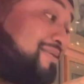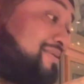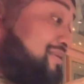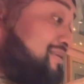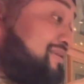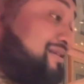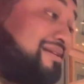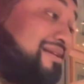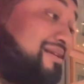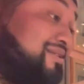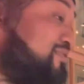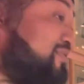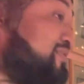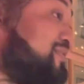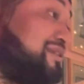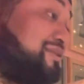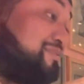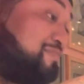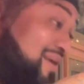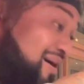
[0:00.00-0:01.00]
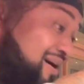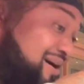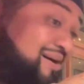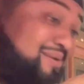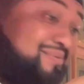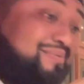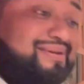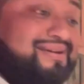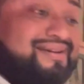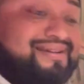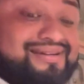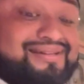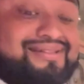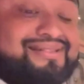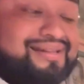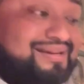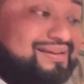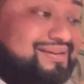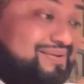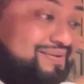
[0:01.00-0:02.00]
Thank you. Enjoy.
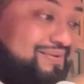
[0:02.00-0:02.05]
Thank you.